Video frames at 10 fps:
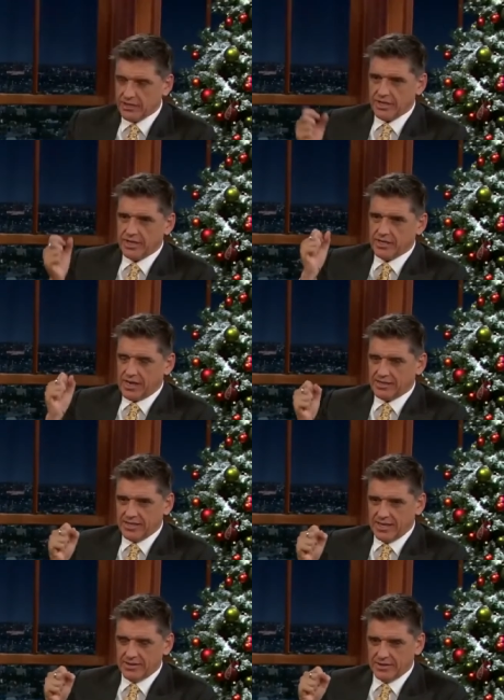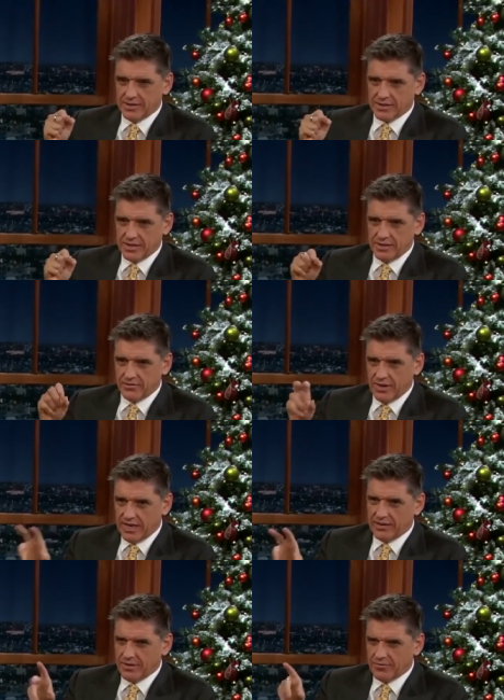kill you. And then there's the
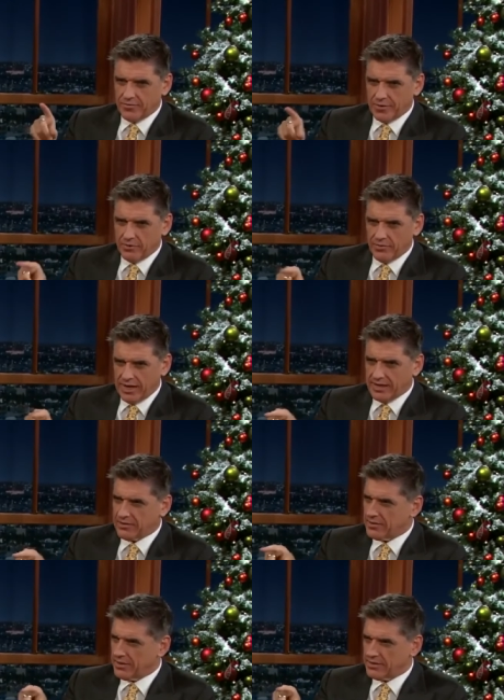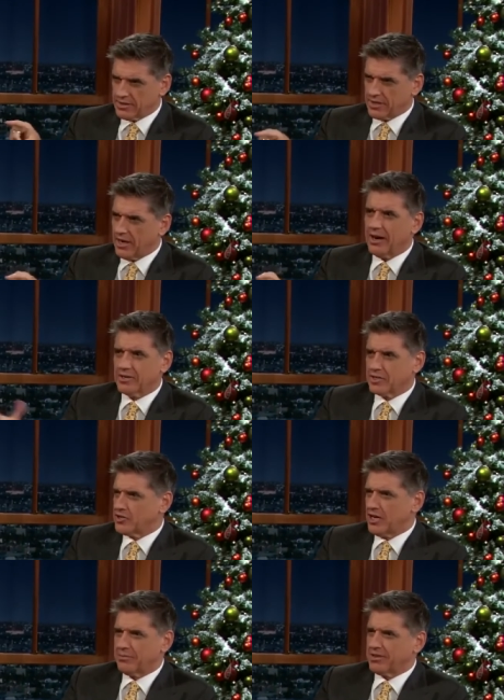red, uh, red uh,
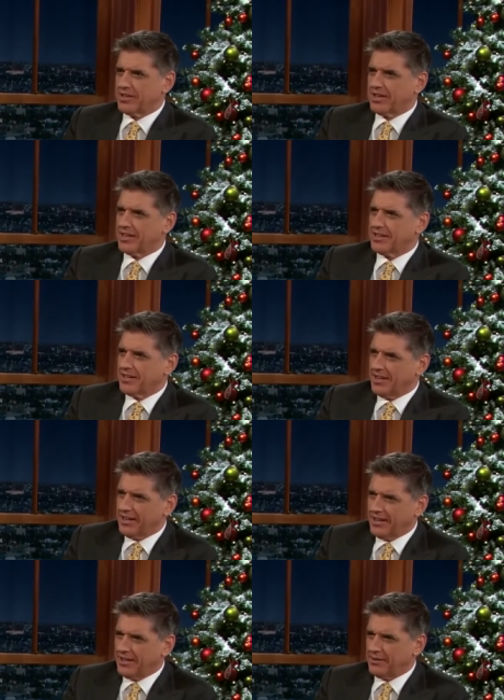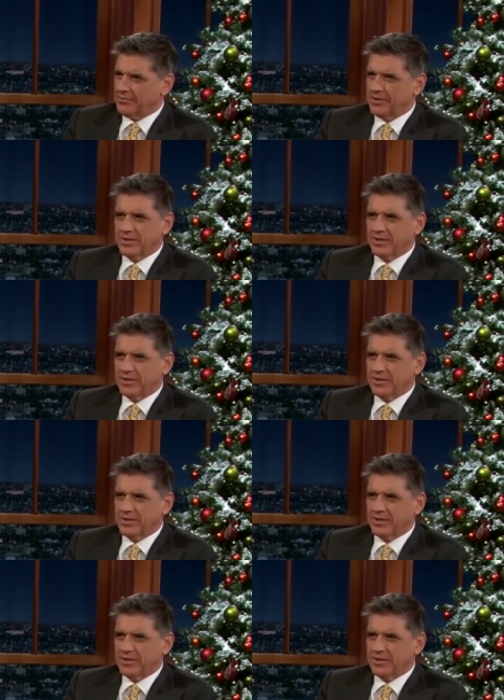cigar-shaped thing. Um,